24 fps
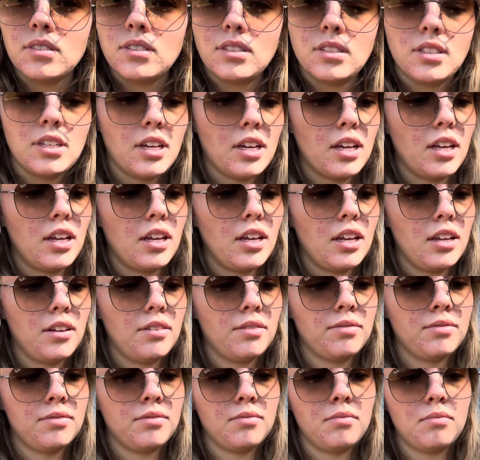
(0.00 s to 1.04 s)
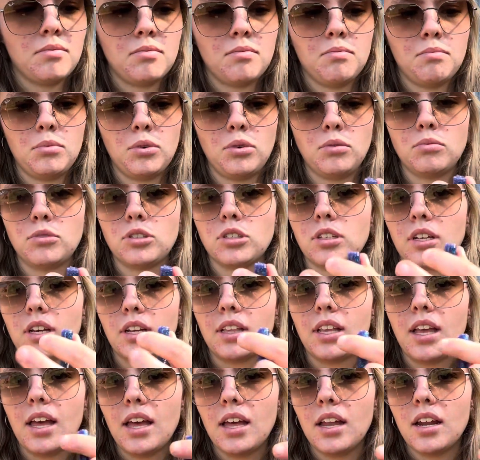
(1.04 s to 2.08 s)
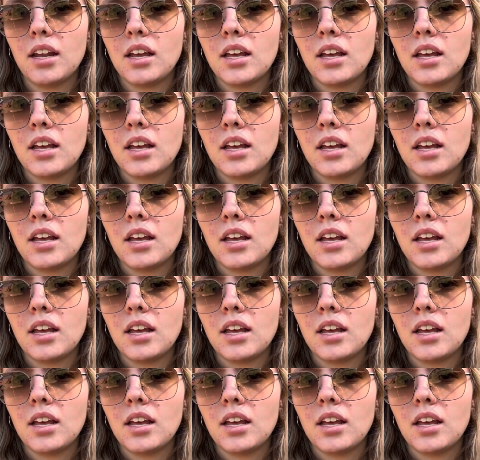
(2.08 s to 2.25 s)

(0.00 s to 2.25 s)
dig it in. Boom, just like that.